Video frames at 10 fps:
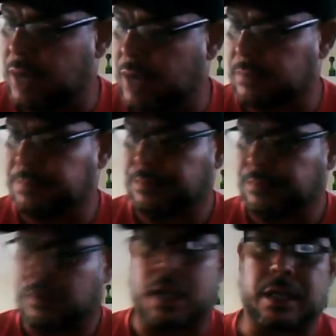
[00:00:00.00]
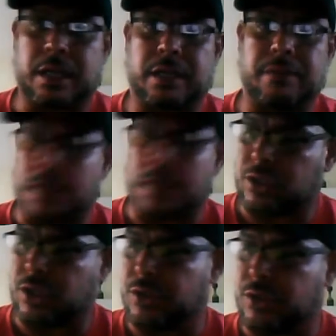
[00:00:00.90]
now, I'm gonna give. I'm gonna
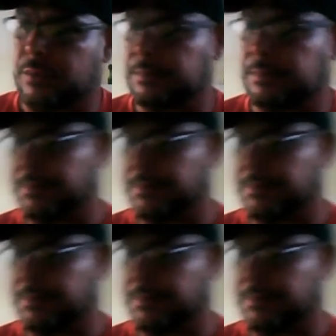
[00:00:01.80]
show you